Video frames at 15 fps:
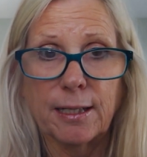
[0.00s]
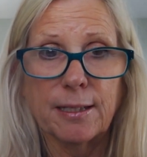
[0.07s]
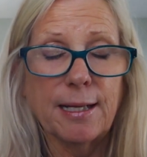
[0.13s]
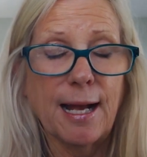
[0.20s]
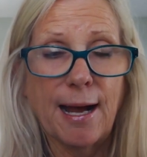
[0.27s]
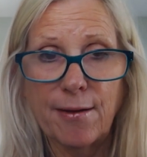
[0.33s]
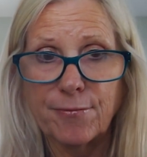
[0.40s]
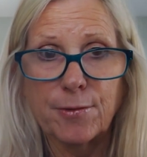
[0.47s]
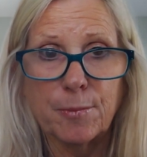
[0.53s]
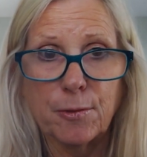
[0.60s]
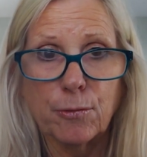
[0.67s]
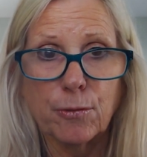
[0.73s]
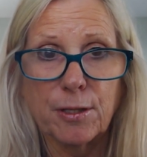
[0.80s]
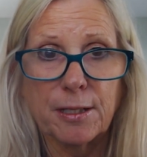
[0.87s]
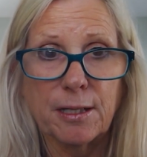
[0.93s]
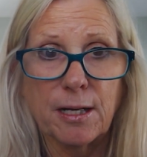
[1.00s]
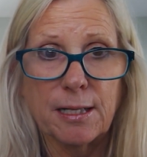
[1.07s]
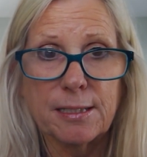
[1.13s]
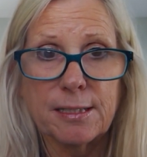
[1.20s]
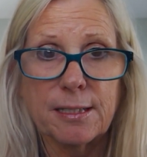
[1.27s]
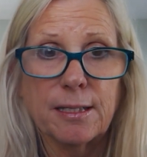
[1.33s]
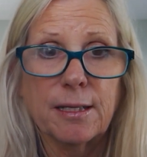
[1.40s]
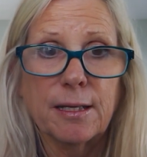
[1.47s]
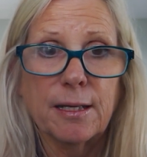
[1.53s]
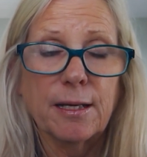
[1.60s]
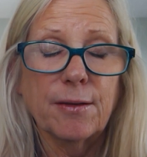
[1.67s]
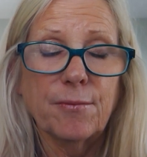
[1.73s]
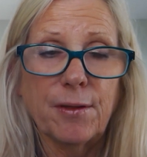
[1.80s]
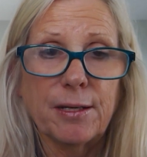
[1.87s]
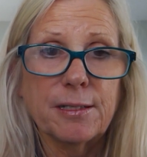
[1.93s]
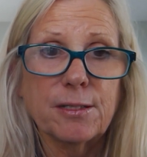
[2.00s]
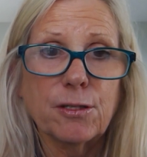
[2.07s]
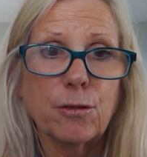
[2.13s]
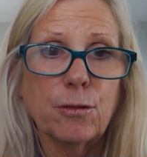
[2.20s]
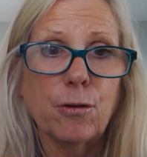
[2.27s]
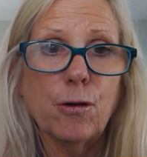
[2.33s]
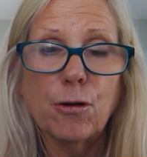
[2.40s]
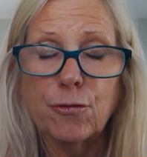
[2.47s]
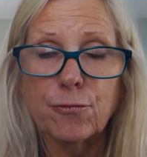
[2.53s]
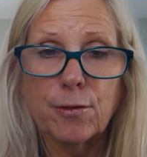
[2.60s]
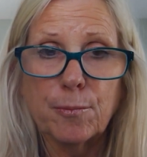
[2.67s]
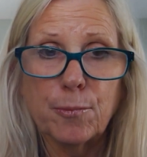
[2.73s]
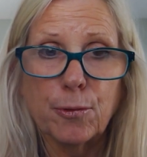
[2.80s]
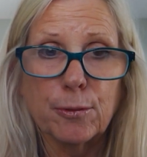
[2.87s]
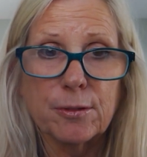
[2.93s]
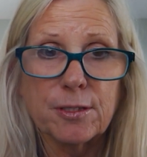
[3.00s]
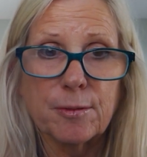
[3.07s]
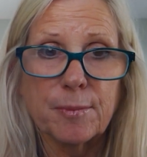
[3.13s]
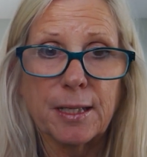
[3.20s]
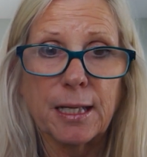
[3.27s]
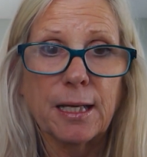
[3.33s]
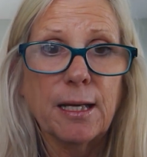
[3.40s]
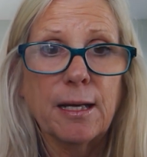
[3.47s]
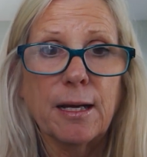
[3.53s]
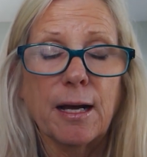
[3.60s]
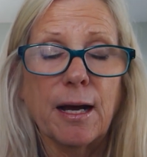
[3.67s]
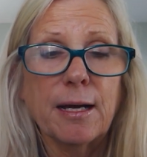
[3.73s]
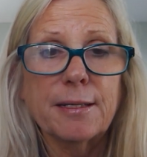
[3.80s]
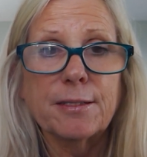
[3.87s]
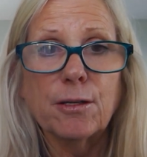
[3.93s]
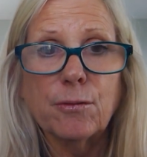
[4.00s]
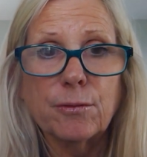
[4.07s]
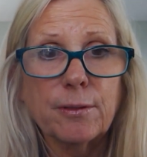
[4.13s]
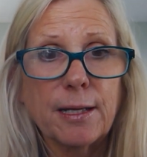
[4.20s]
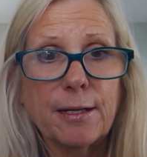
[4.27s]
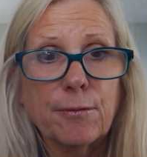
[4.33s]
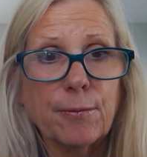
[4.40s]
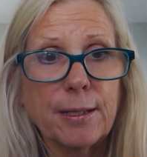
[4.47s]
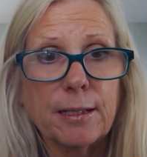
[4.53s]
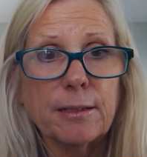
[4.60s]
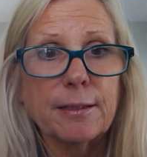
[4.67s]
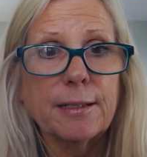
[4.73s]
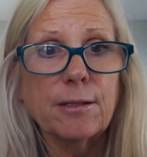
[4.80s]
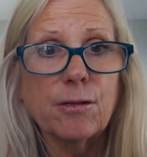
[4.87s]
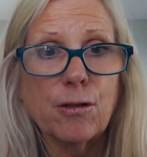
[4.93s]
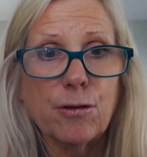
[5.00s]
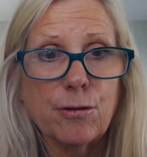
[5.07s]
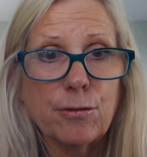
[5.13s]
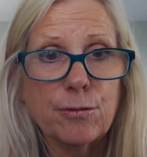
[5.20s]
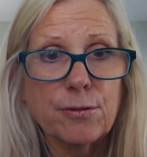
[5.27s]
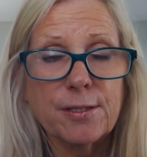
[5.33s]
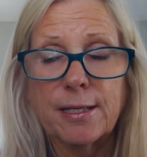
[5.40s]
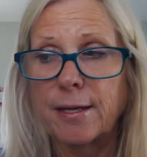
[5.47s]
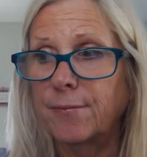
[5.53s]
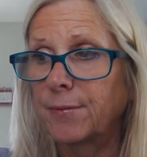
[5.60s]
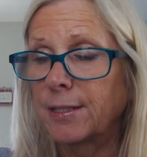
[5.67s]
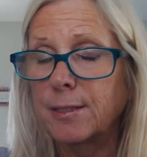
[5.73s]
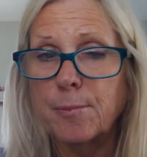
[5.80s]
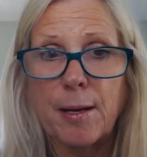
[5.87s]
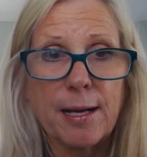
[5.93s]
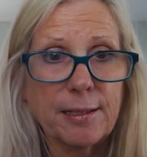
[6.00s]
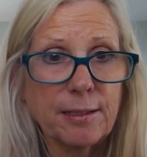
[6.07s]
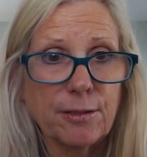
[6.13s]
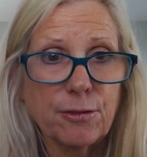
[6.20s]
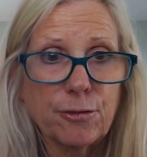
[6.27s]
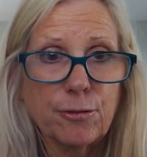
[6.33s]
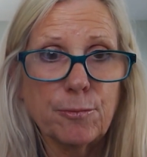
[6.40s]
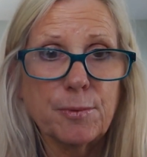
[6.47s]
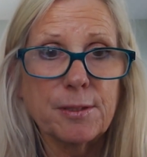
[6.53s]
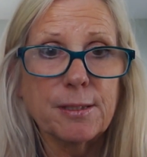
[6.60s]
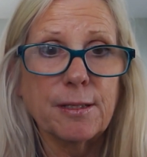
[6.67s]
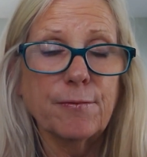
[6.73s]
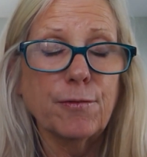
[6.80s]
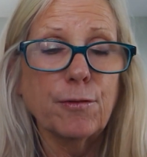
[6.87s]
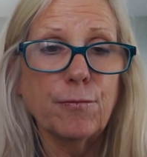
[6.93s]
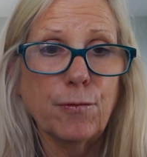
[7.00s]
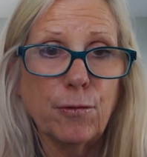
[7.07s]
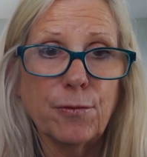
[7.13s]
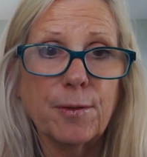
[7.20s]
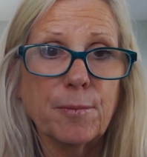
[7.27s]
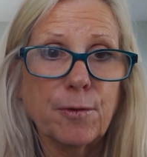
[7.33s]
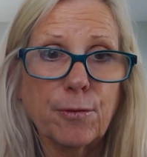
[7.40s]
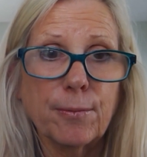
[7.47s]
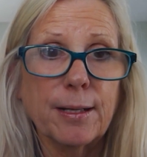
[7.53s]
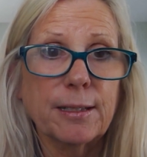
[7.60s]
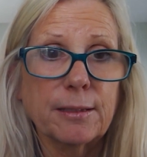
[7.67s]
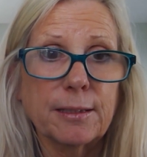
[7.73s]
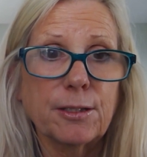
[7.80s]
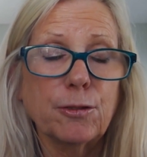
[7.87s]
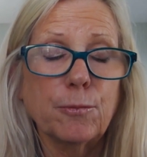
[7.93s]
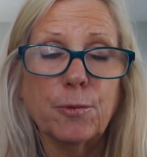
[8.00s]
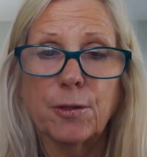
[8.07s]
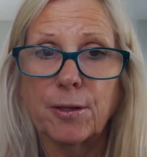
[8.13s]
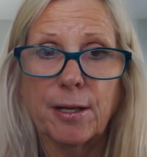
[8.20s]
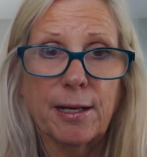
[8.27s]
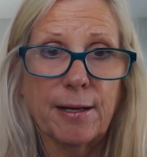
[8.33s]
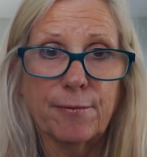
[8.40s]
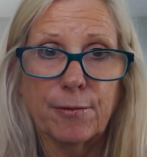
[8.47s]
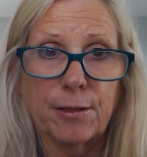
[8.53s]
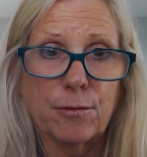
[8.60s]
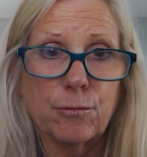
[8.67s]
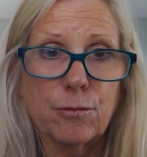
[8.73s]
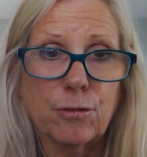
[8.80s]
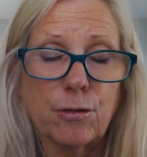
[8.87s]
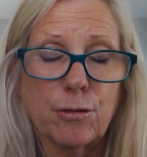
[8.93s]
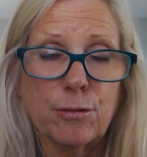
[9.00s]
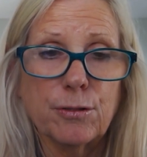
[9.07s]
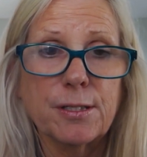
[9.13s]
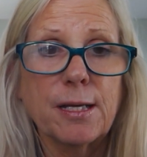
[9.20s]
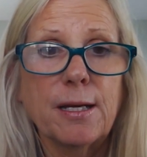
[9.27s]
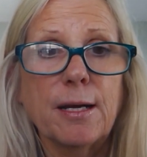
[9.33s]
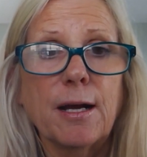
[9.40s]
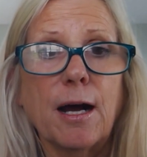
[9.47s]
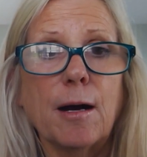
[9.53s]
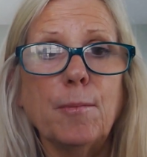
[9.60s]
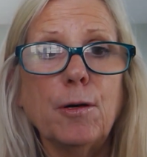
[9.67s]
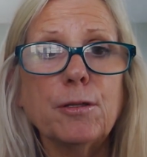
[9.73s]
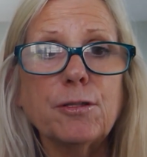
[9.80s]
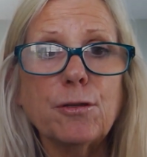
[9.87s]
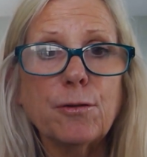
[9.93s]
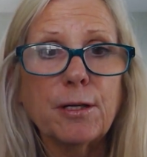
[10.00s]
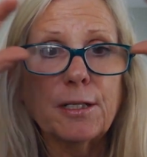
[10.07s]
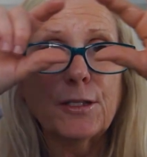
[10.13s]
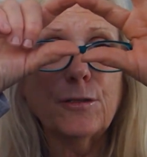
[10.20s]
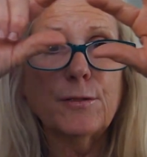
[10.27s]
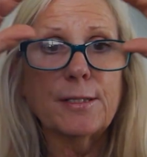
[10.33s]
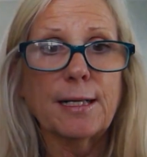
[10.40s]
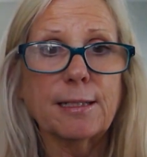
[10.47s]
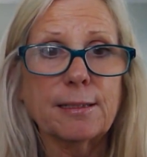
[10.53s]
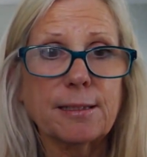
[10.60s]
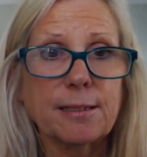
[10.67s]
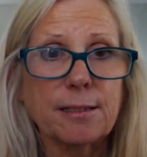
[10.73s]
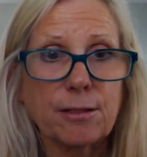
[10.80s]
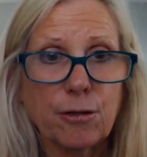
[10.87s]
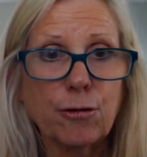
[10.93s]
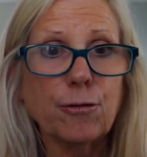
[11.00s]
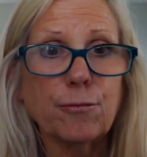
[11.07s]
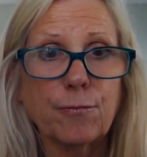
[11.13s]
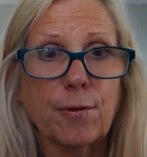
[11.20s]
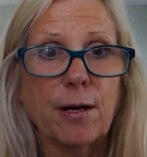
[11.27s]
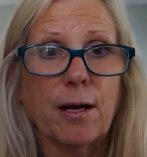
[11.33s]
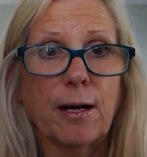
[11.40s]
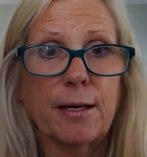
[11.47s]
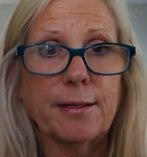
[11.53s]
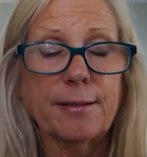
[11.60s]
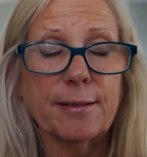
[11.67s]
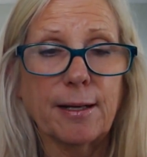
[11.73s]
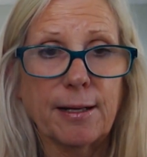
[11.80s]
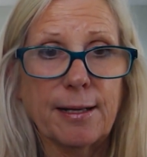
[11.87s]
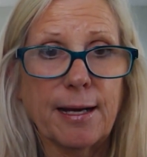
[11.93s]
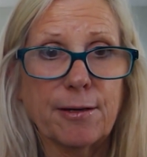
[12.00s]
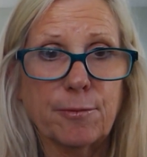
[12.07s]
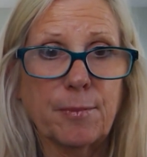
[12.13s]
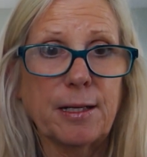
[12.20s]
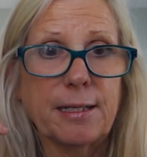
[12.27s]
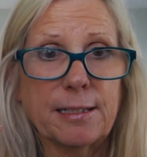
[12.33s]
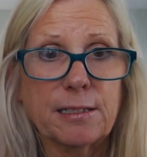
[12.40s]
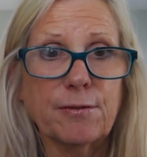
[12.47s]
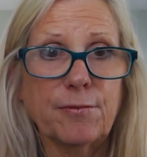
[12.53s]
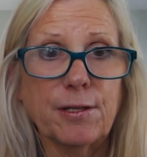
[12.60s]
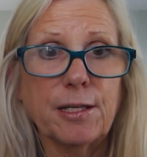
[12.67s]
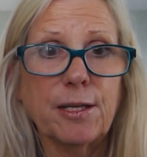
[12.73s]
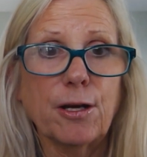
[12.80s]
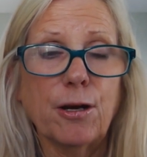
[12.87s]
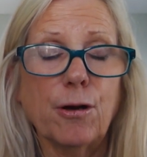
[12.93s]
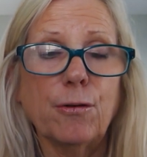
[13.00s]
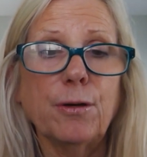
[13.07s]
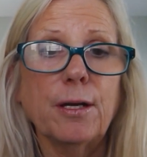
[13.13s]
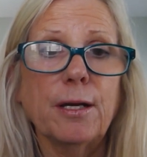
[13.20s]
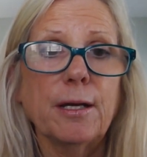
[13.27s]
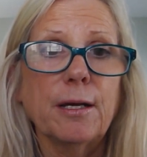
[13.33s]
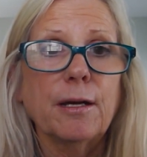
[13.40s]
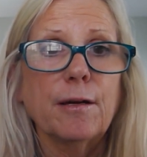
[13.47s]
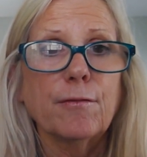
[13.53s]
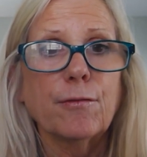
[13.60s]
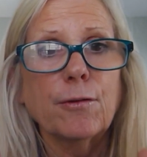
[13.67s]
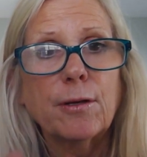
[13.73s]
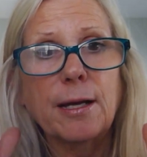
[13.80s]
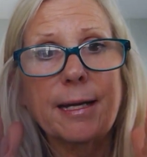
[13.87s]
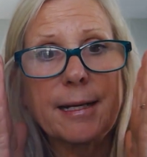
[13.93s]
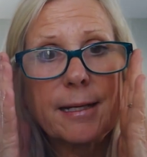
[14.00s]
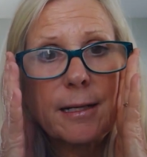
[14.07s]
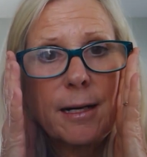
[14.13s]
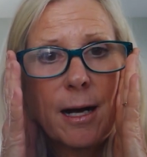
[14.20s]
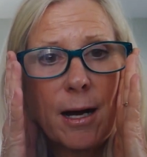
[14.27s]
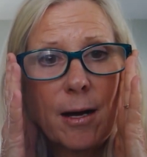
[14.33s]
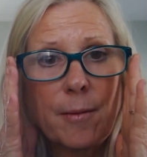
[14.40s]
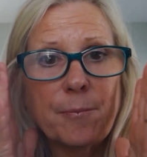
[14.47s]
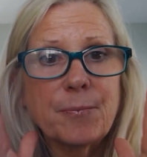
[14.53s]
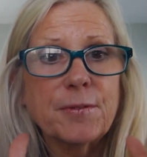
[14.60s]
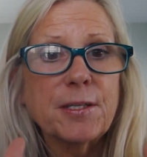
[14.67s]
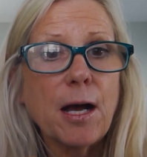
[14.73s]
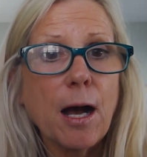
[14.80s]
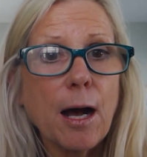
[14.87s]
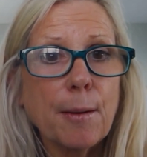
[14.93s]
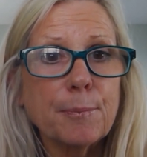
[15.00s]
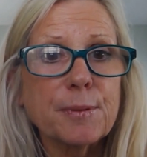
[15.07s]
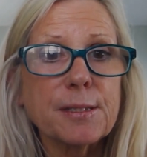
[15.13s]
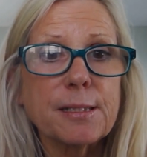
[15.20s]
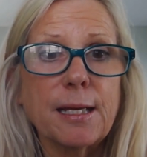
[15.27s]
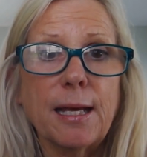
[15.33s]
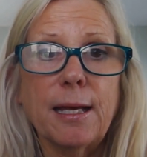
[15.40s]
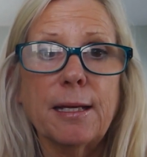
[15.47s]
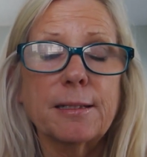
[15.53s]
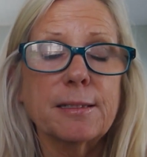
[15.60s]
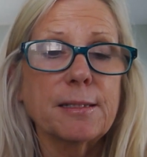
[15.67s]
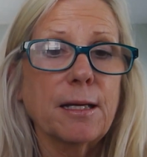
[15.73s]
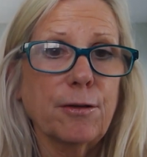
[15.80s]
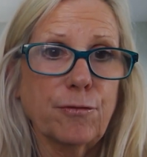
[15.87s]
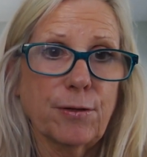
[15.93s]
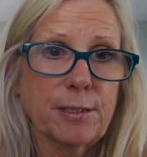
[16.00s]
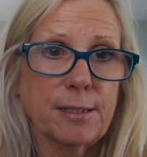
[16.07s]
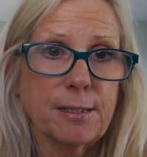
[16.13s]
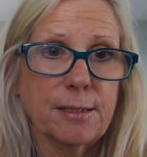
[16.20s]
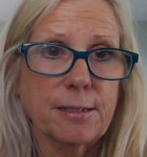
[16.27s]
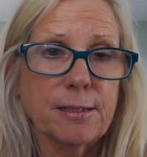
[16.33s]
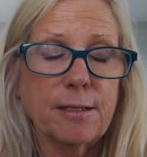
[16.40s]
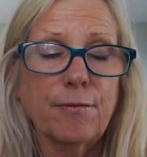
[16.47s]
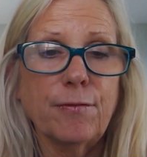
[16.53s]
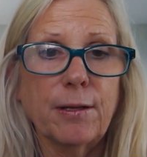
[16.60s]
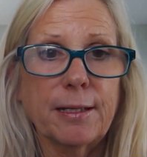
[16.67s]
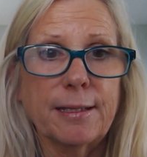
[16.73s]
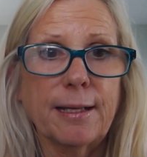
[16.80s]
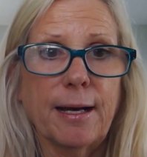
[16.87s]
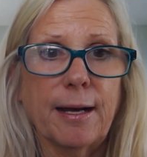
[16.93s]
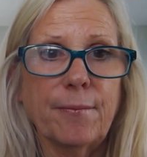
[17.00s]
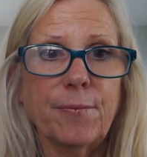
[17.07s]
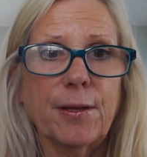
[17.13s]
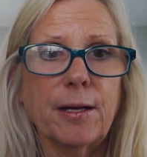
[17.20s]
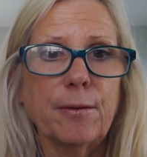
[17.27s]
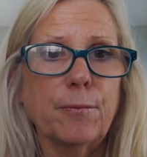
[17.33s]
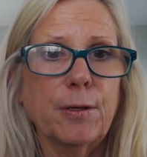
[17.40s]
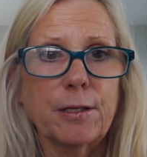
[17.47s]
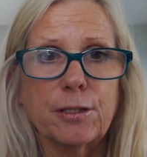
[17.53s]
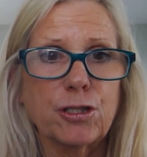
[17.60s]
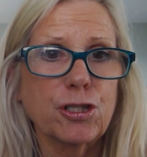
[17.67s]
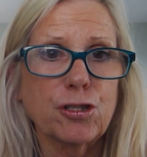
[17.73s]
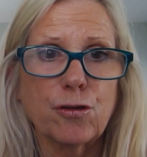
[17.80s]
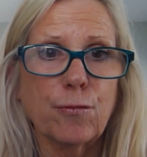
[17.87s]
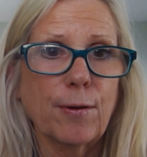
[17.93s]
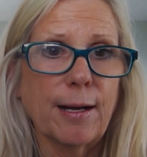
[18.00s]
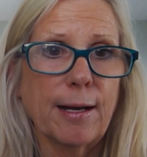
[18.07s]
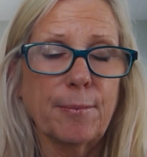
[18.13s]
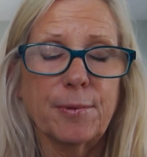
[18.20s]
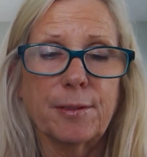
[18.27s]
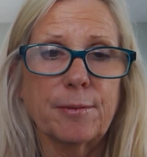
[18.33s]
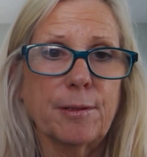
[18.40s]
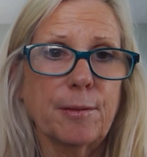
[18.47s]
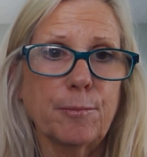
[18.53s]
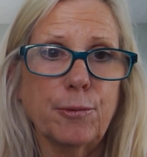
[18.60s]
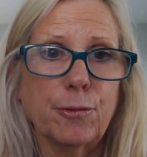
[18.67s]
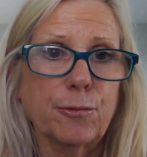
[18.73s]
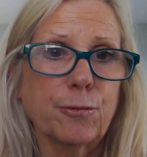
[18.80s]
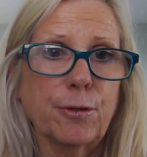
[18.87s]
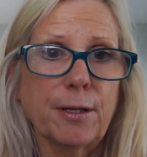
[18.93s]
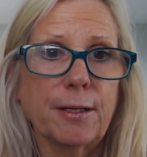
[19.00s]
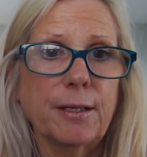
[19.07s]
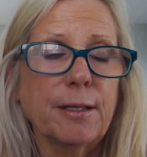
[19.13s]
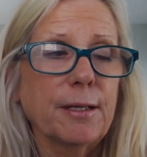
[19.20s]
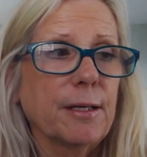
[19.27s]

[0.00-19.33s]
I have to be organized. That is ultra important to me. I don't like wrinkly clothes, and these packing cubes, if you fold them correctly, you will not have wrinkled clothes. I'm also going to use that curtain rod that I had on my last video for like tops and sundresses, stuff like that, that I want just grab and put on.